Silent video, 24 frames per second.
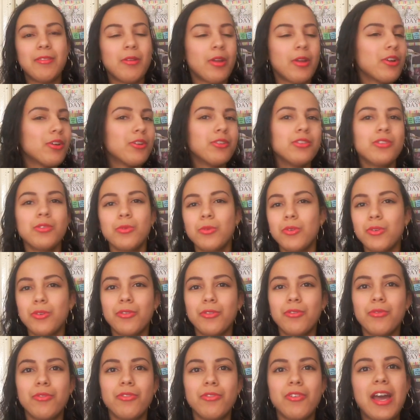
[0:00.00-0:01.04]
I'm not going to
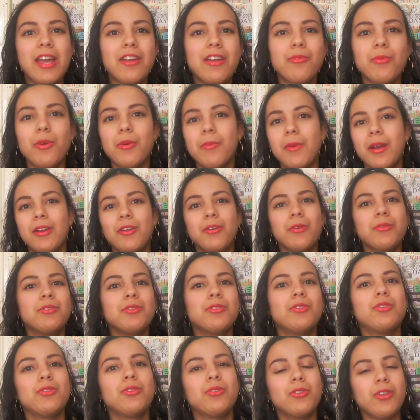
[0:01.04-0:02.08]
do 5 more, but I'm going
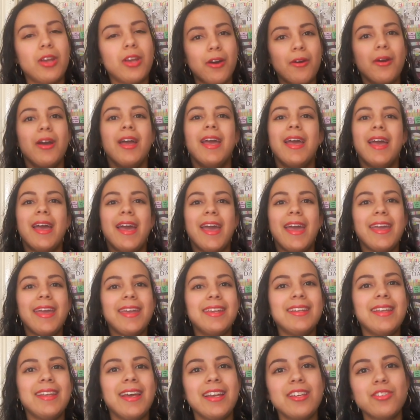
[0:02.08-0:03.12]
to do now
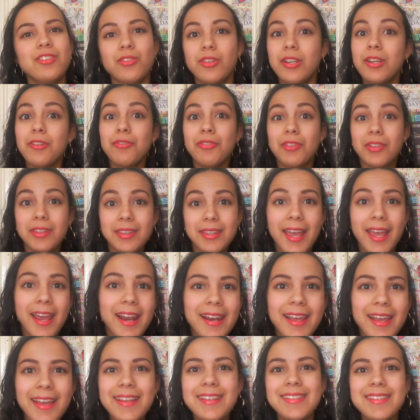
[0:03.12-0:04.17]
8 likes or even 10
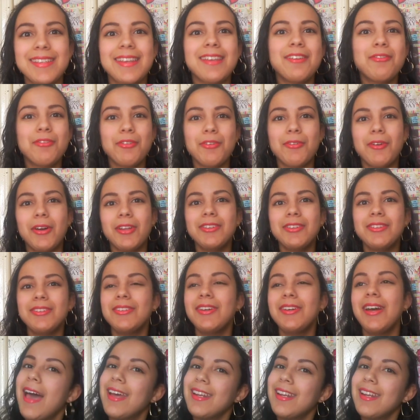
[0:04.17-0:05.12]
likes if you want to.